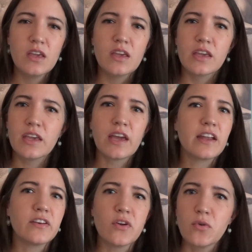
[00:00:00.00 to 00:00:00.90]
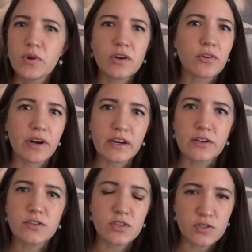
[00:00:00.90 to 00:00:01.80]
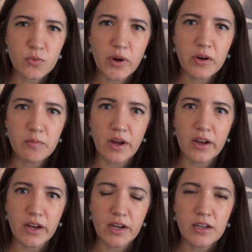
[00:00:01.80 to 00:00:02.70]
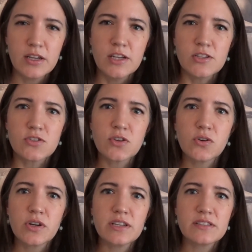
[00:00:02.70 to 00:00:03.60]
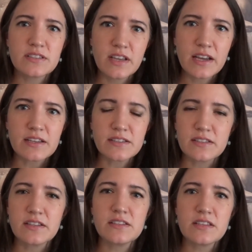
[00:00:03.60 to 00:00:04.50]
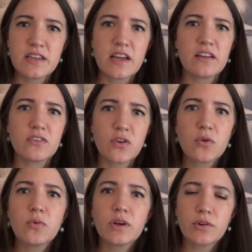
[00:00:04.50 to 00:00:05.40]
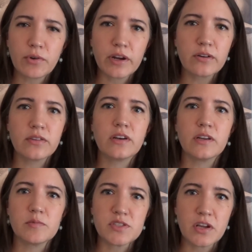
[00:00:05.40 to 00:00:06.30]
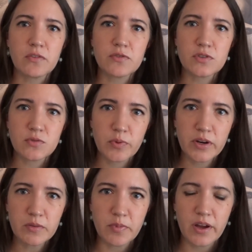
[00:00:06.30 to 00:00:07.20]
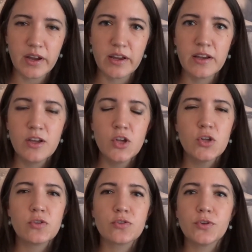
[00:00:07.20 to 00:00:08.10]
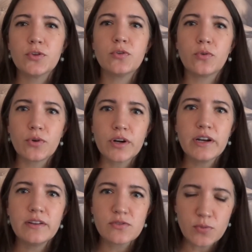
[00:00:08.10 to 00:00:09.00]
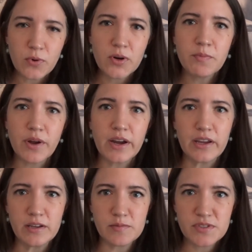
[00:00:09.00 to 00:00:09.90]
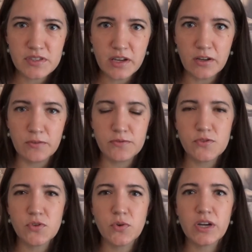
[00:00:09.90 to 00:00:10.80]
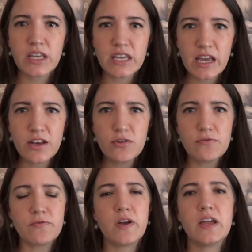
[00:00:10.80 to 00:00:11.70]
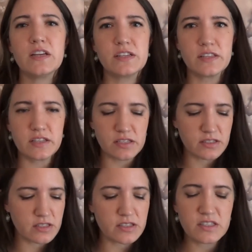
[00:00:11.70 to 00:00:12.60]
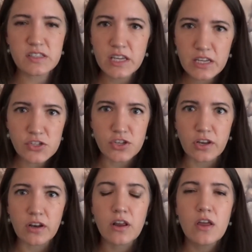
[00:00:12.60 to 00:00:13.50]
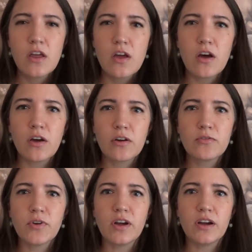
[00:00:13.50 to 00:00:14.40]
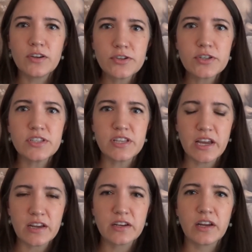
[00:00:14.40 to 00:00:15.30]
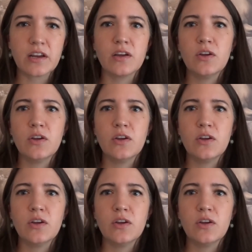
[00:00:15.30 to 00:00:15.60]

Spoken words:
he had no one greater to swear by. So it says, since he had no one greater than himself to swear by, the Lord swore by himself. So again, you find this distinction of understanding